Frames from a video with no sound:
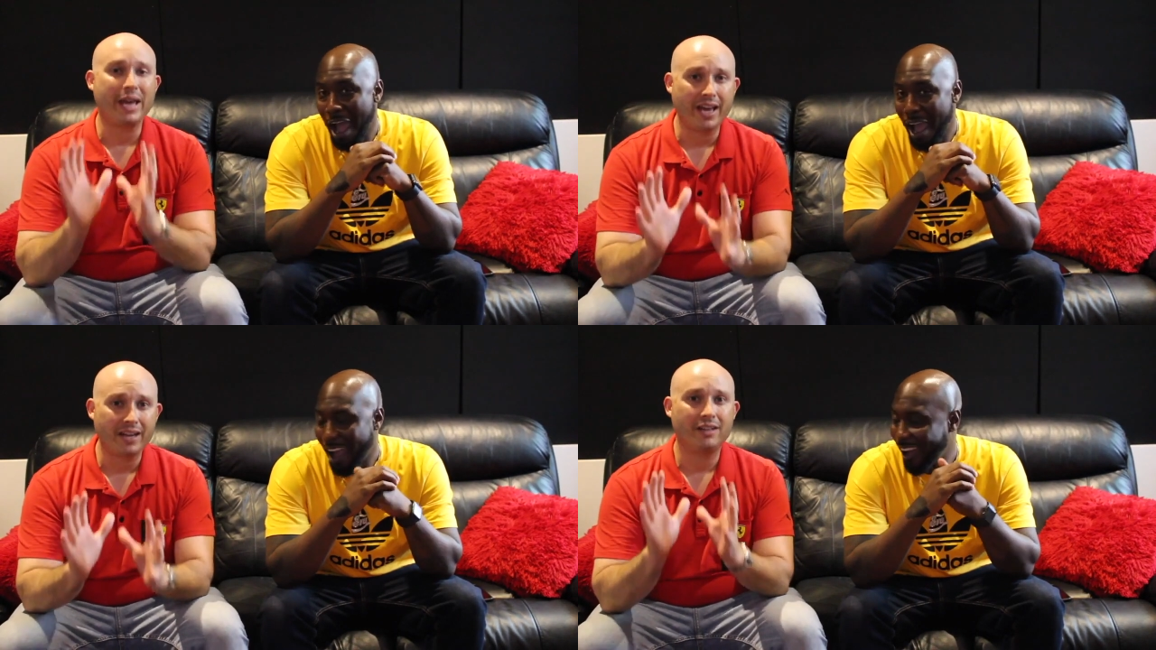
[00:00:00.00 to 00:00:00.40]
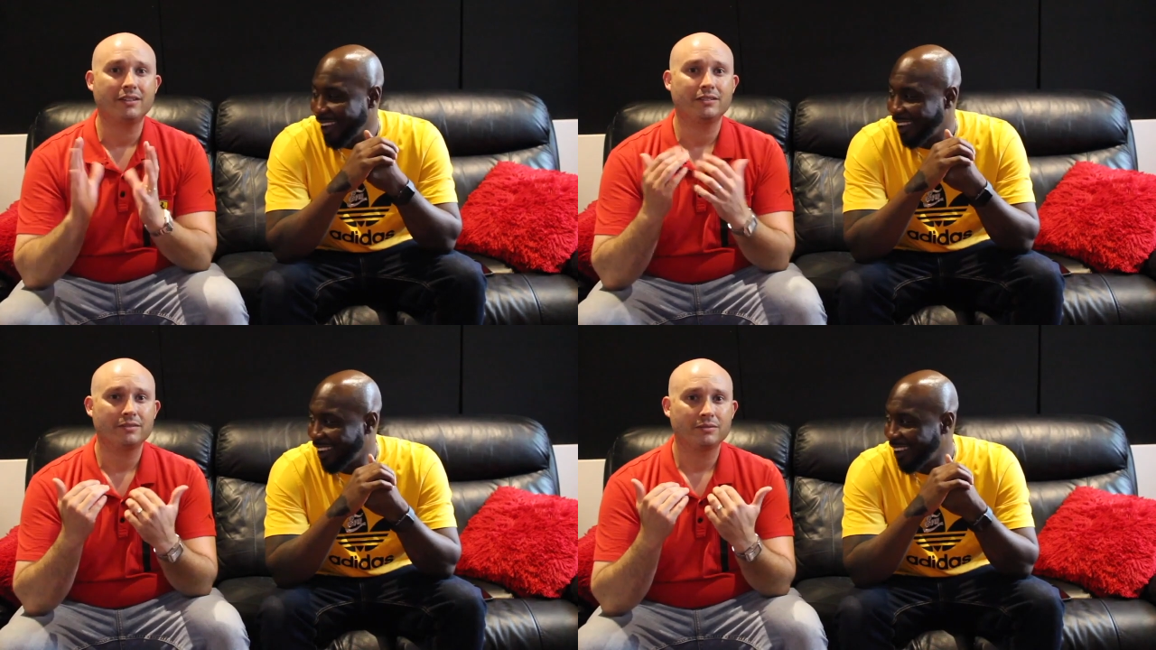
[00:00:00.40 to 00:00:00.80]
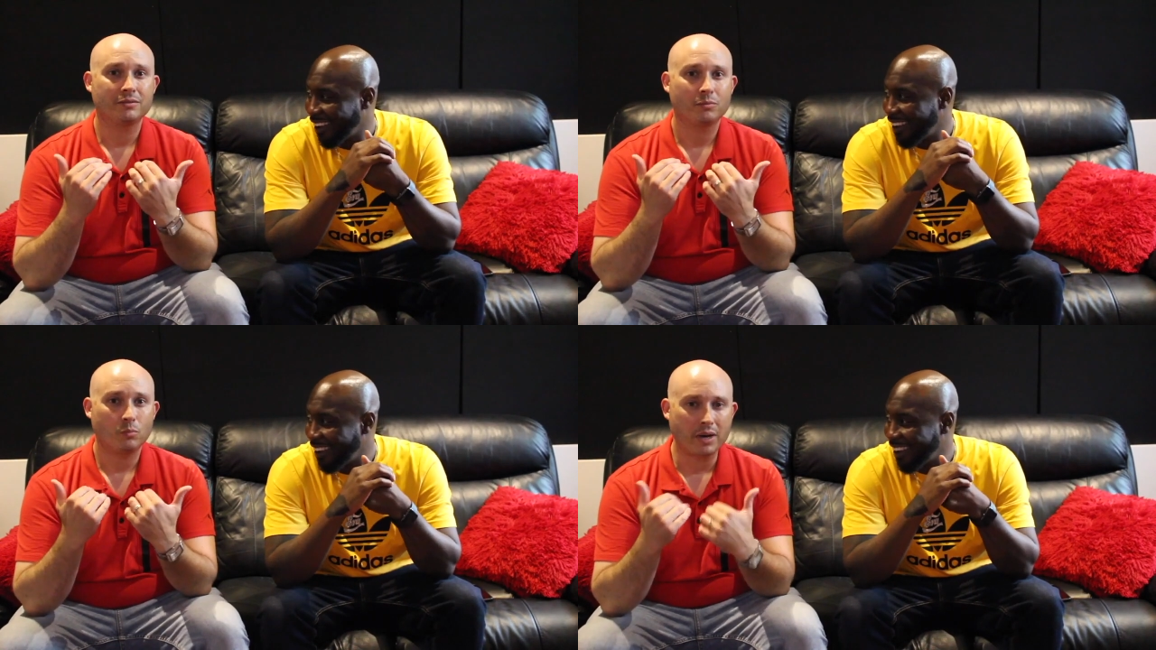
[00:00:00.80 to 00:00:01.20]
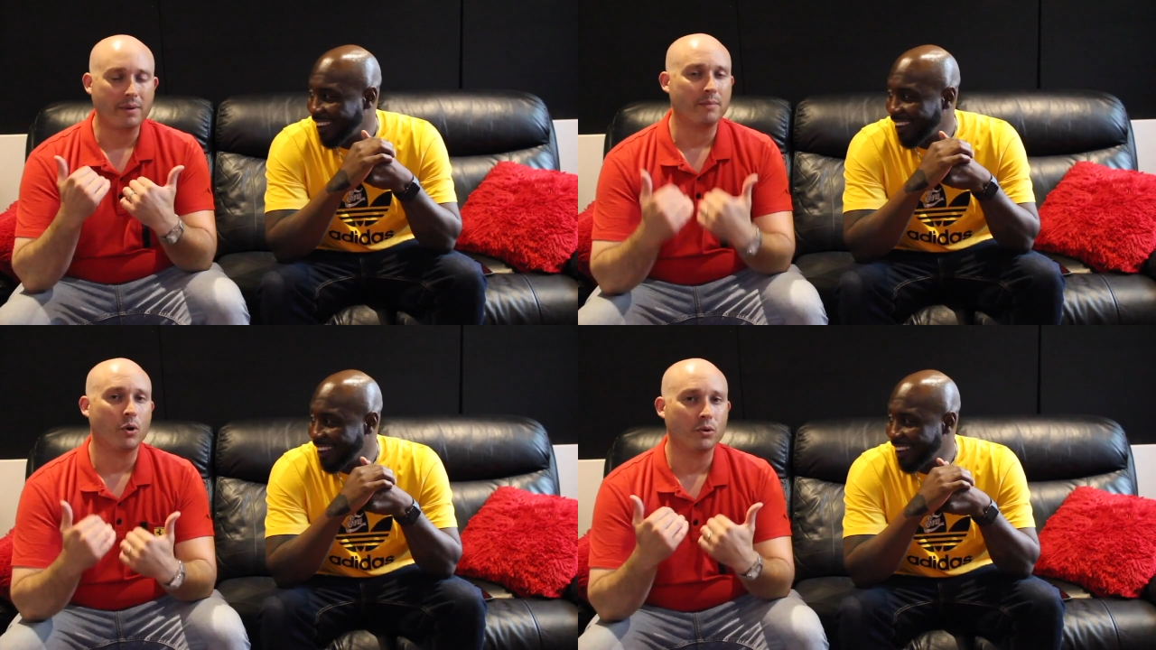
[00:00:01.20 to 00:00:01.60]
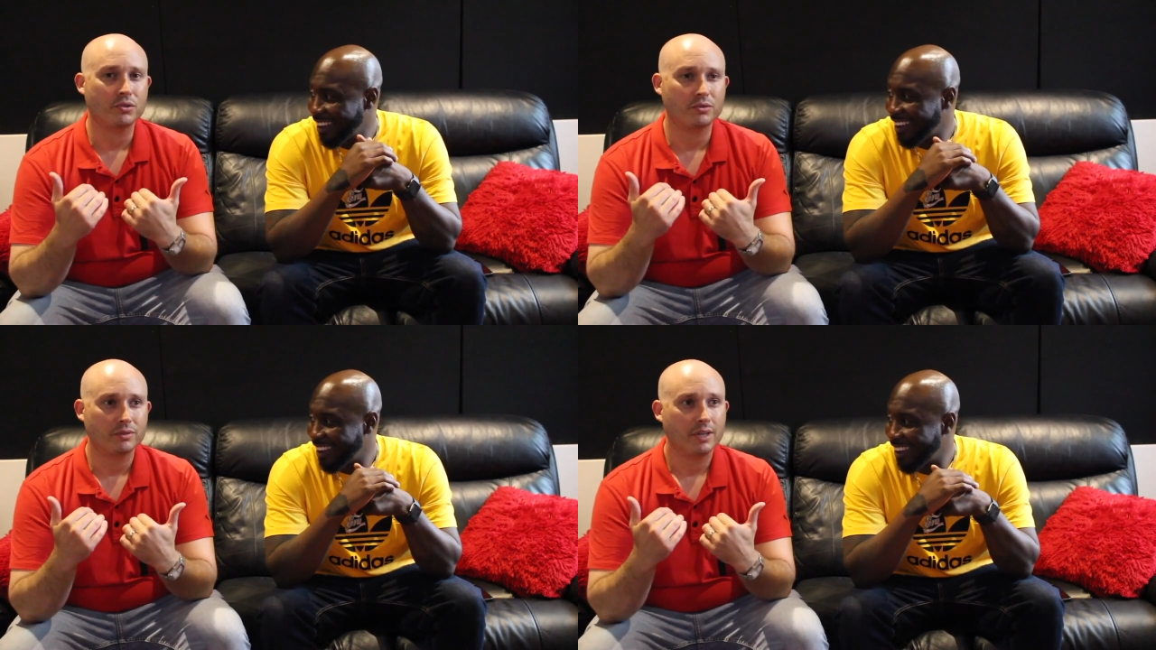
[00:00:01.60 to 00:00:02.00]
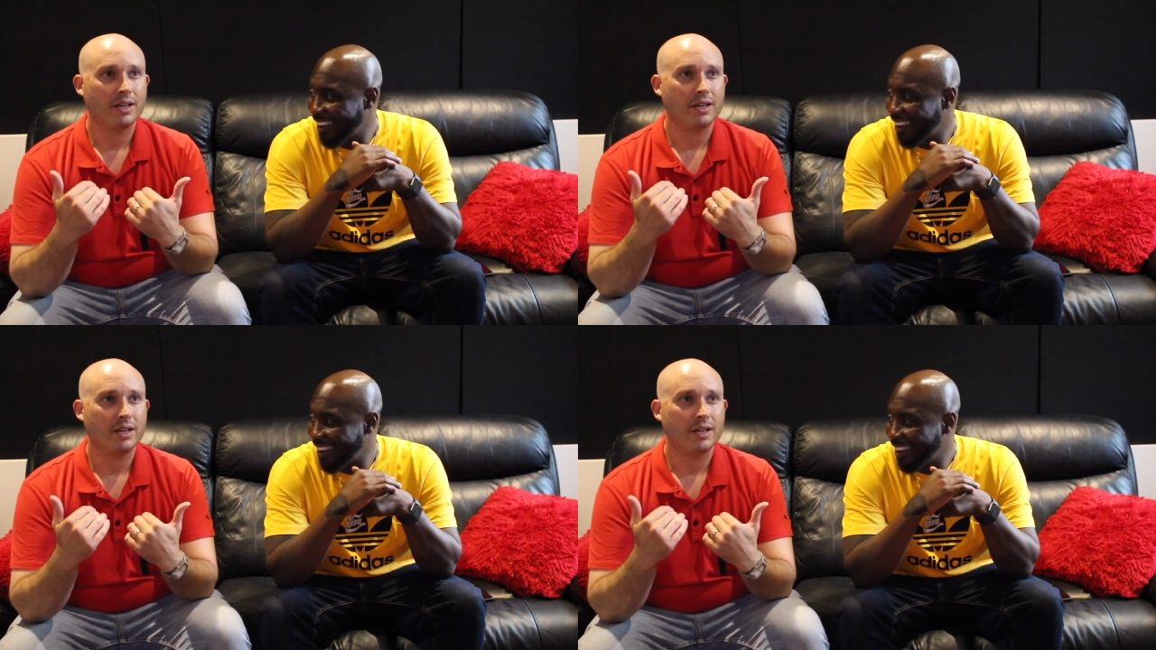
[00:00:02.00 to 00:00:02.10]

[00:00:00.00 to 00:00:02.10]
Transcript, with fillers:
Speaker 1: big, one of my most.